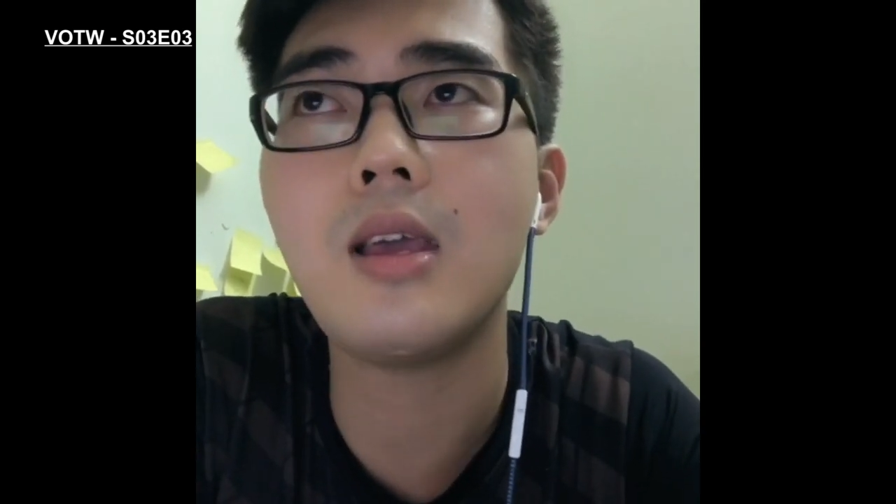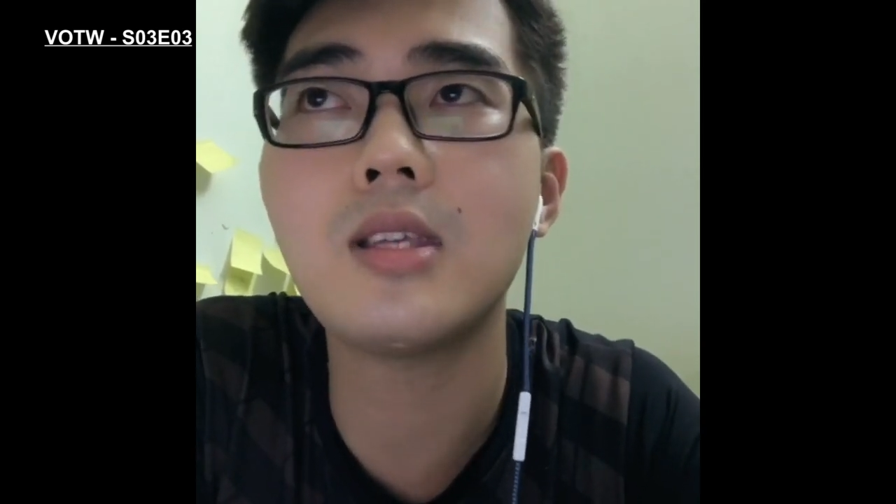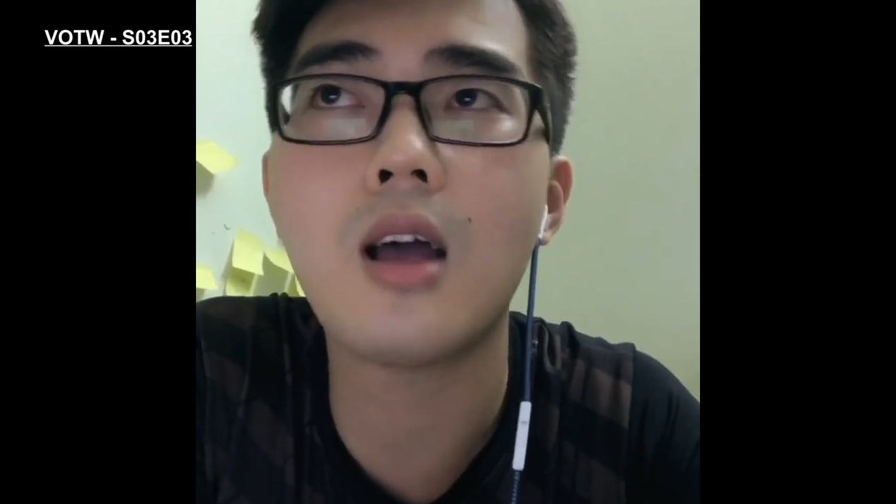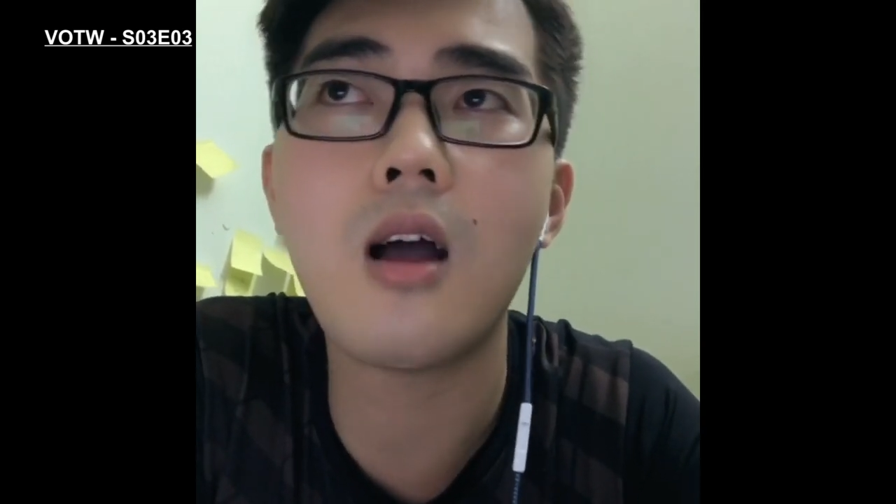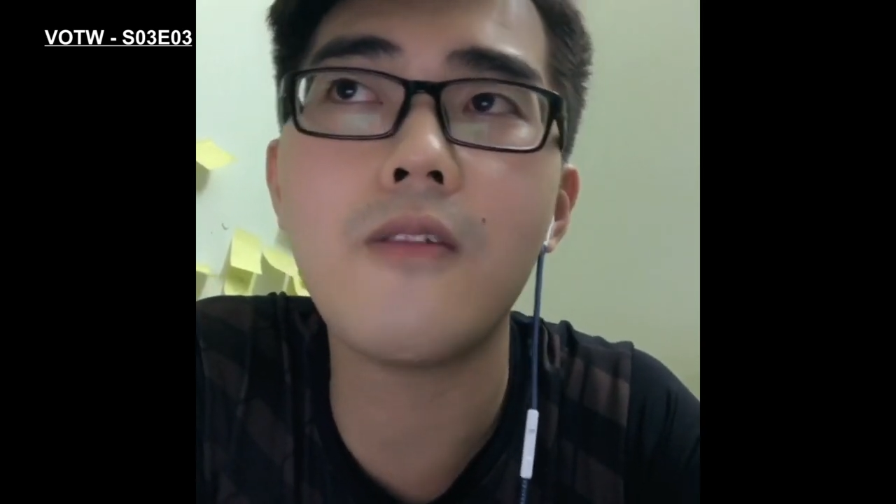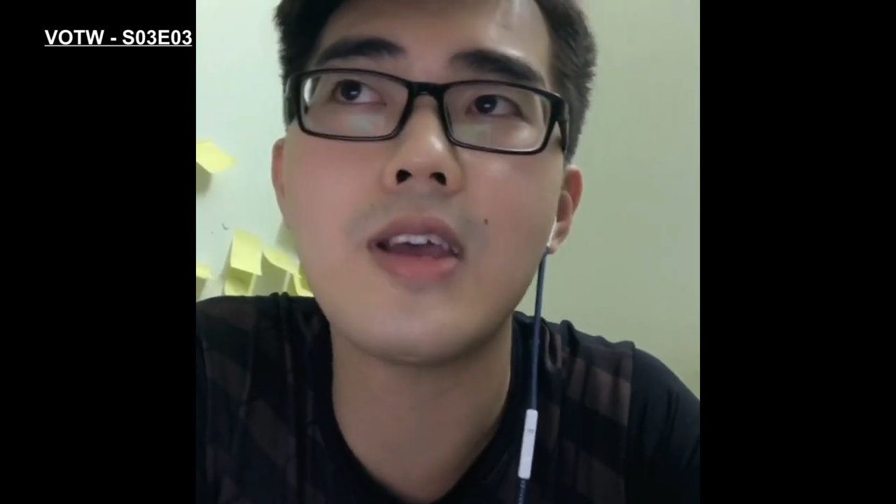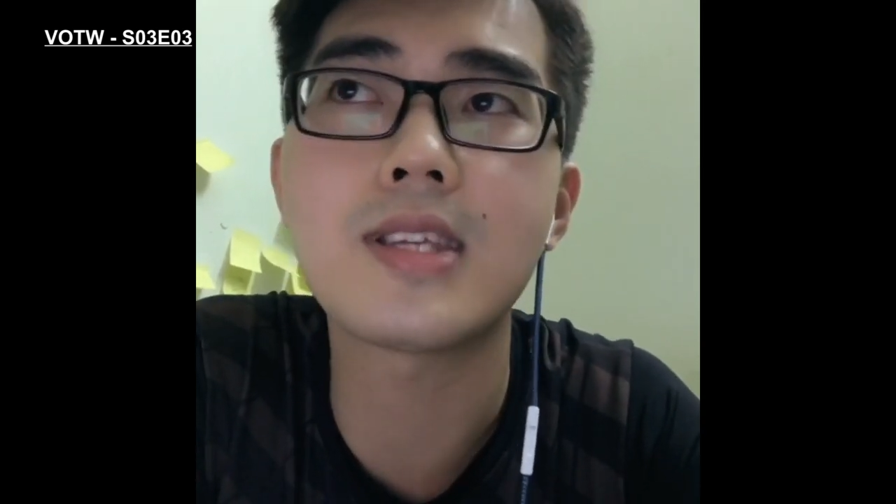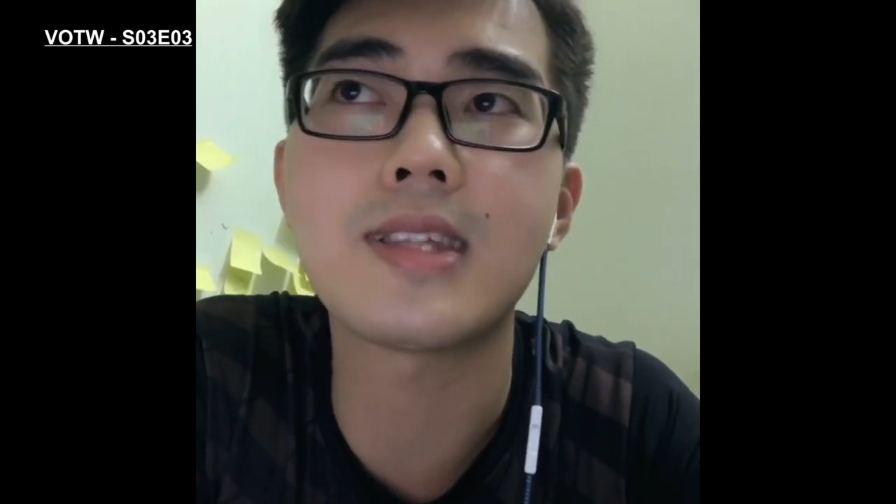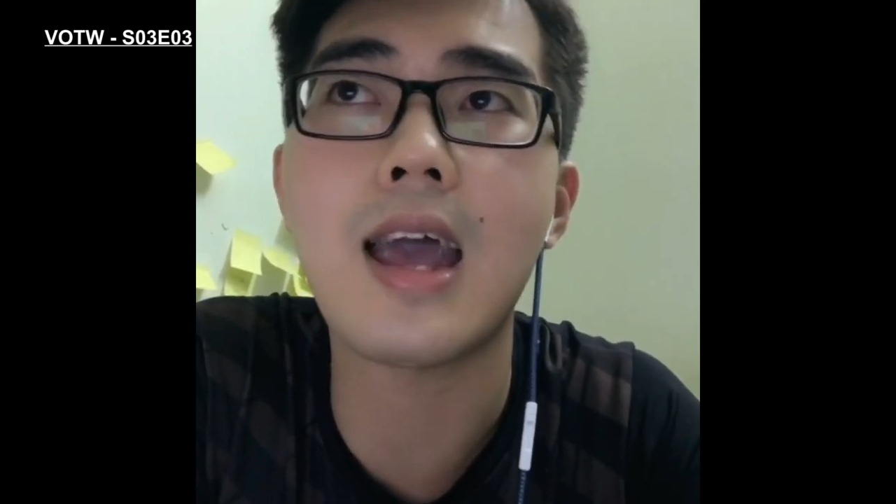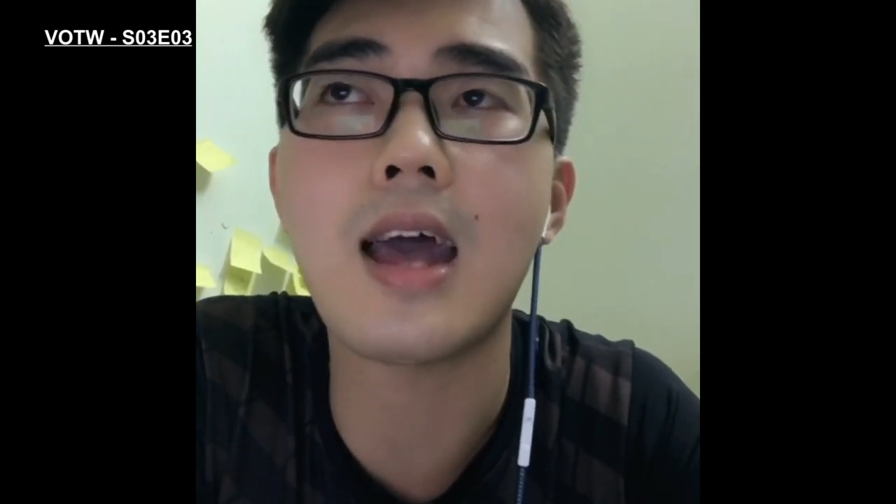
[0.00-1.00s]
It's
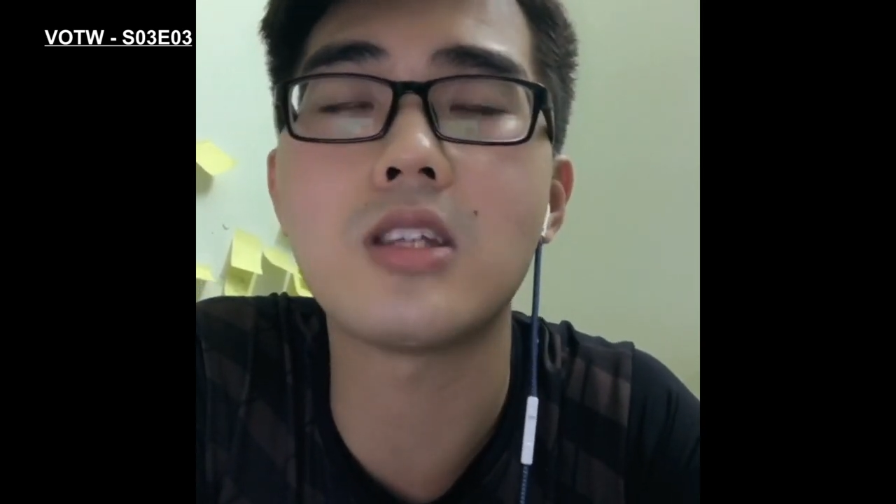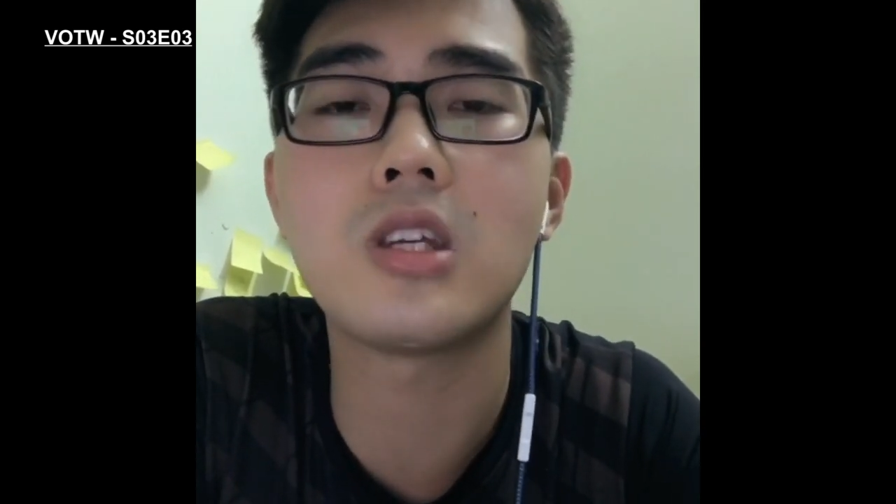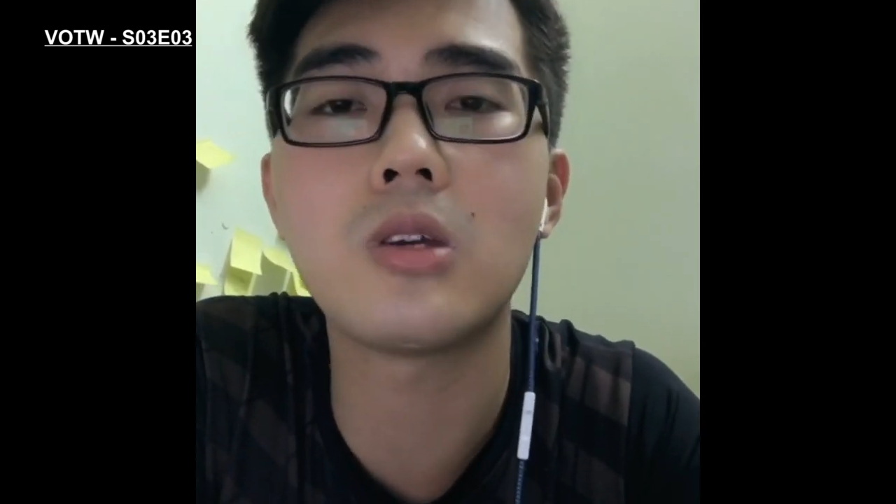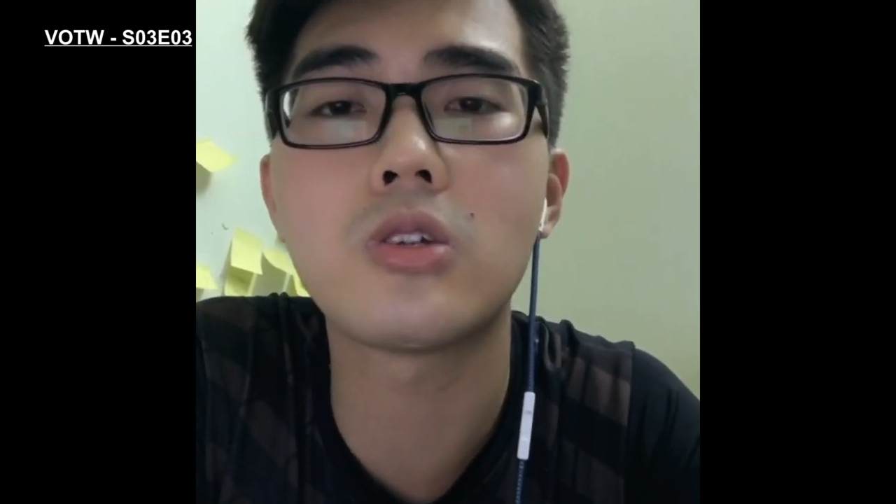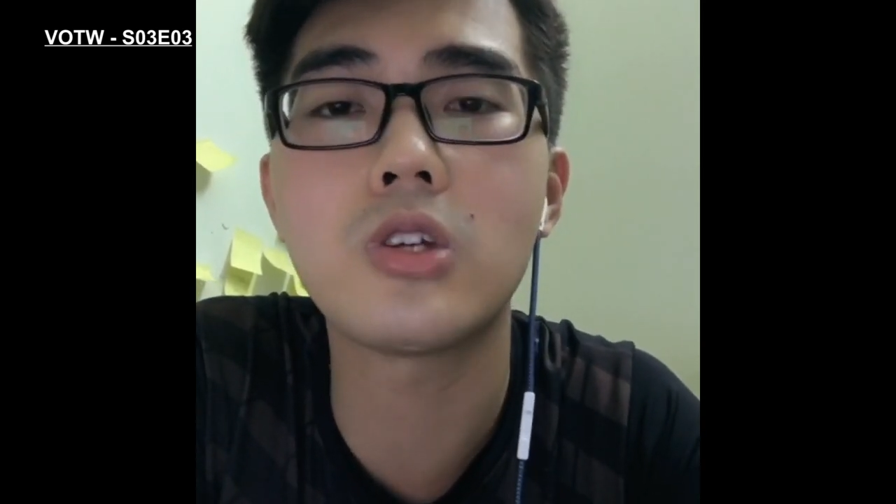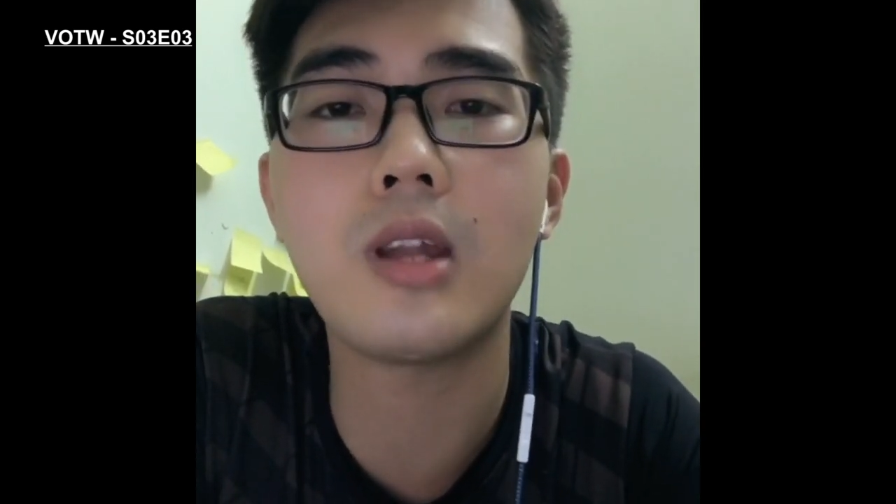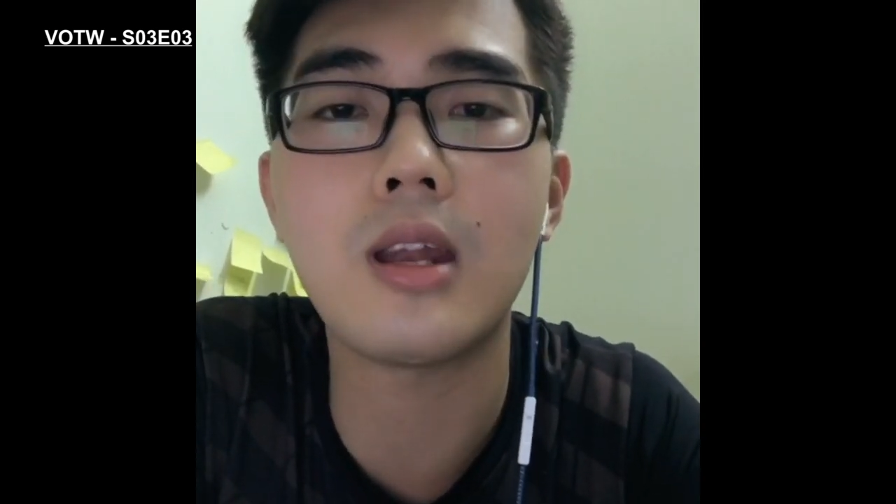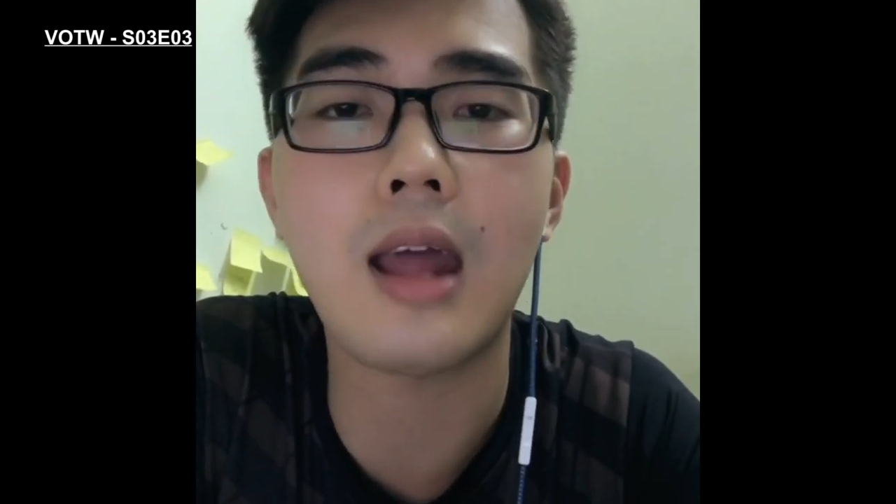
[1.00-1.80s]
obvious that you should